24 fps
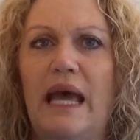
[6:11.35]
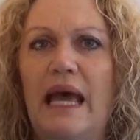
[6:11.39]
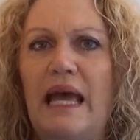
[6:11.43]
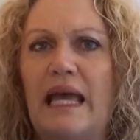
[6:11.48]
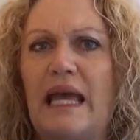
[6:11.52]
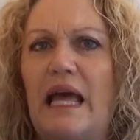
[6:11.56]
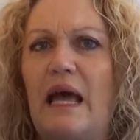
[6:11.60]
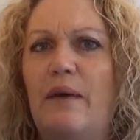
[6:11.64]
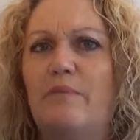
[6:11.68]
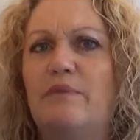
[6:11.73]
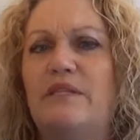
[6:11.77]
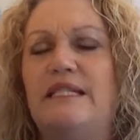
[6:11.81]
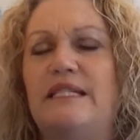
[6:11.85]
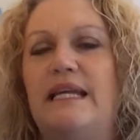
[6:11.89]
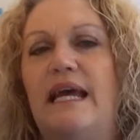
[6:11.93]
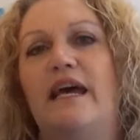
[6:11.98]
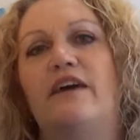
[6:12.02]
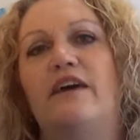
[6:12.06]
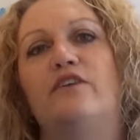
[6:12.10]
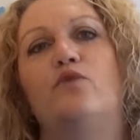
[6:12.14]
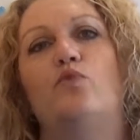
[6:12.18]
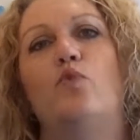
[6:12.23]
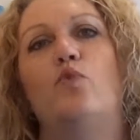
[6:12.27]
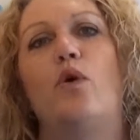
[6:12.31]
It comes
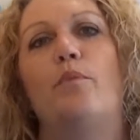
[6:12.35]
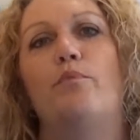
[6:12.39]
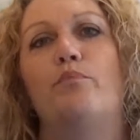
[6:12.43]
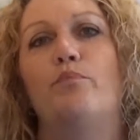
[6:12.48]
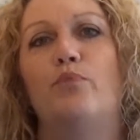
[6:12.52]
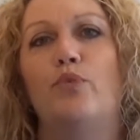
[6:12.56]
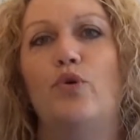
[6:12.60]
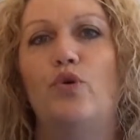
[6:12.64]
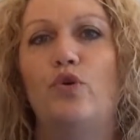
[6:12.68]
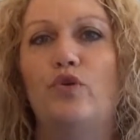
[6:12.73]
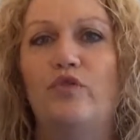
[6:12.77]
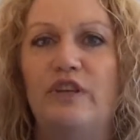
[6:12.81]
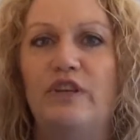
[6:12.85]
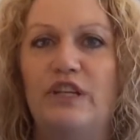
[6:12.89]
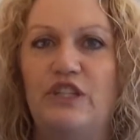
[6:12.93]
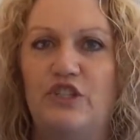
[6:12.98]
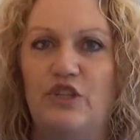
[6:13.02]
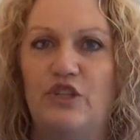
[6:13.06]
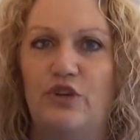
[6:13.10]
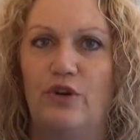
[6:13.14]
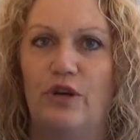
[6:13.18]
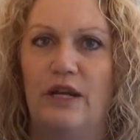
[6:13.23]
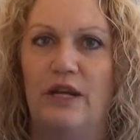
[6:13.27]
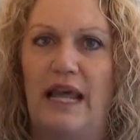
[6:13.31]
down to what movies
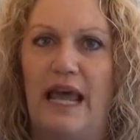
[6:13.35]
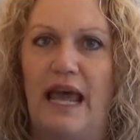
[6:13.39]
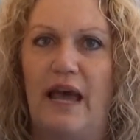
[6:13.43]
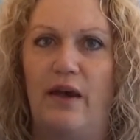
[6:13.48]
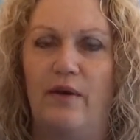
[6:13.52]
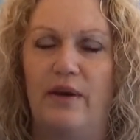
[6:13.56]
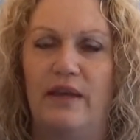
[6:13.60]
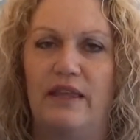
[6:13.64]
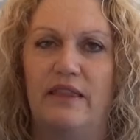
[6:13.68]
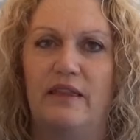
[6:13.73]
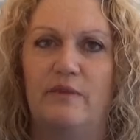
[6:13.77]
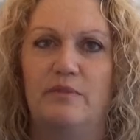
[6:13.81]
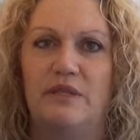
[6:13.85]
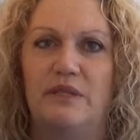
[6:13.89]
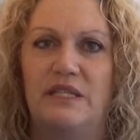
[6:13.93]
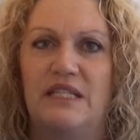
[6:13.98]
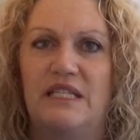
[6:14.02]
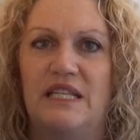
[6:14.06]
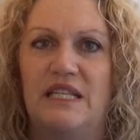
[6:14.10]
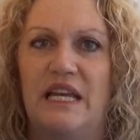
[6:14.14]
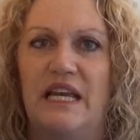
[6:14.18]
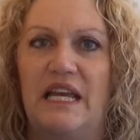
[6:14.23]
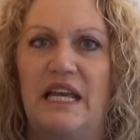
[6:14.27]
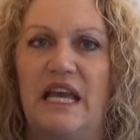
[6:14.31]
you're allowing them to
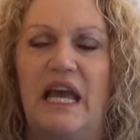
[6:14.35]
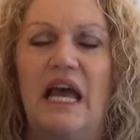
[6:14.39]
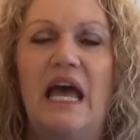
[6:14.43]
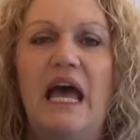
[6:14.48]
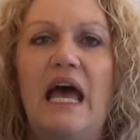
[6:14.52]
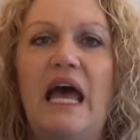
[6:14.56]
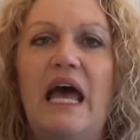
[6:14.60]
see.